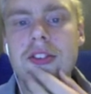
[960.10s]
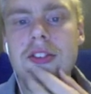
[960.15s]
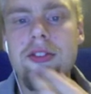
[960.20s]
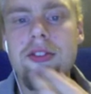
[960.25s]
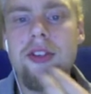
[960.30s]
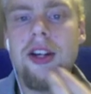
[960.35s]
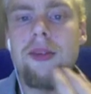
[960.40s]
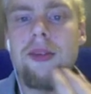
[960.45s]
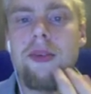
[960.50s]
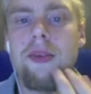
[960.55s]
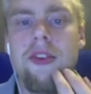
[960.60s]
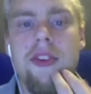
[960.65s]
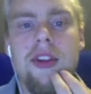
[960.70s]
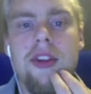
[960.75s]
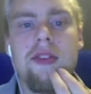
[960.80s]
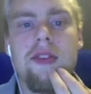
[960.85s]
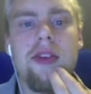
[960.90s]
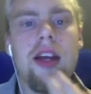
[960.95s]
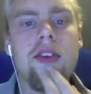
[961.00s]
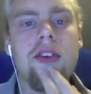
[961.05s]
file, we see
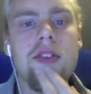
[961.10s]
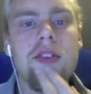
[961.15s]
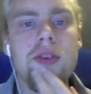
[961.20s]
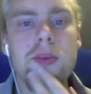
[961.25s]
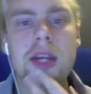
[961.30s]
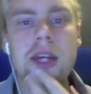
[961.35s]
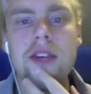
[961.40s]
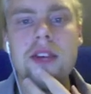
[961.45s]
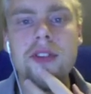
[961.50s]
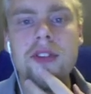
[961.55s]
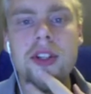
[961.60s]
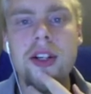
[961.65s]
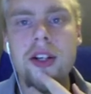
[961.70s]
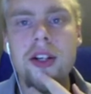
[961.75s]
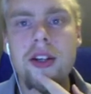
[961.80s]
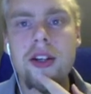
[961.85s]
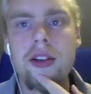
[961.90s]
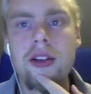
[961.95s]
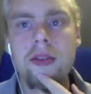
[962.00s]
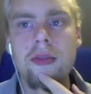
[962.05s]
we have a lot
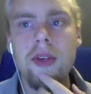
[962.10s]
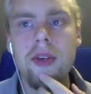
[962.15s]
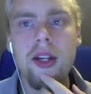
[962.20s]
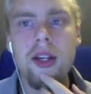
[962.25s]
of them.